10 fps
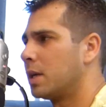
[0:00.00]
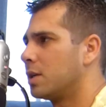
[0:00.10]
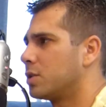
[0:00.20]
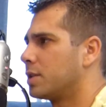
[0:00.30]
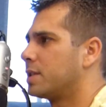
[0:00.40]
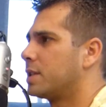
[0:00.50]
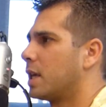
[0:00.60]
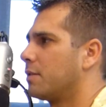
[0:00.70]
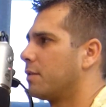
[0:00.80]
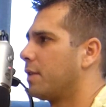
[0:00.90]
just
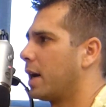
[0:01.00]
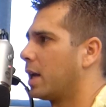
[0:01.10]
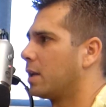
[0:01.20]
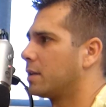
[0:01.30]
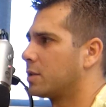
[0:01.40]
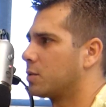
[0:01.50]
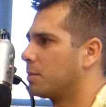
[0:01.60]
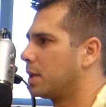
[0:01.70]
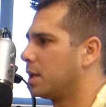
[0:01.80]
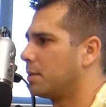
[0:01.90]
save a file. This will
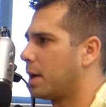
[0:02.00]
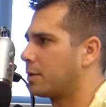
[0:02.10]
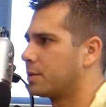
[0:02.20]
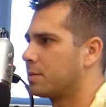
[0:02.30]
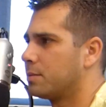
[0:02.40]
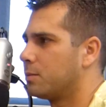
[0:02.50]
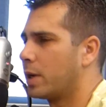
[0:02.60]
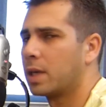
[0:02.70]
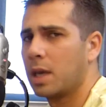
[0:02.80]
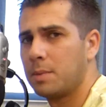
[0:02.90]
be about
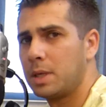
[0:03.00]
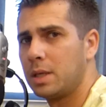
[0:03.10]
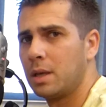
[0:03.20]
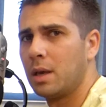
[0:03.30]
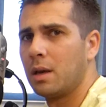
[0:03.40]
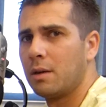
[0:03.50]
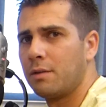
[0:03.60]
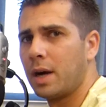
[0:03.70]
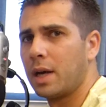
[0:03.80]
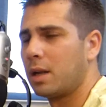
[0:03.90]
1 KB
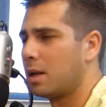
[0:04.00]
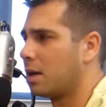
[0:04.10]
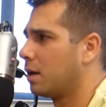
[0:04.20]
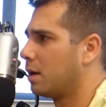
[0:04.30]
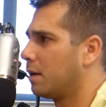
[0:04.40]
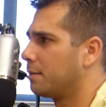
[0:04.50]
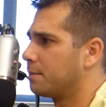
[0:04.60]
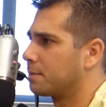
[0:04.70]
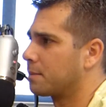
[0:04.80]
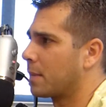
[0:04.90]
file. Um,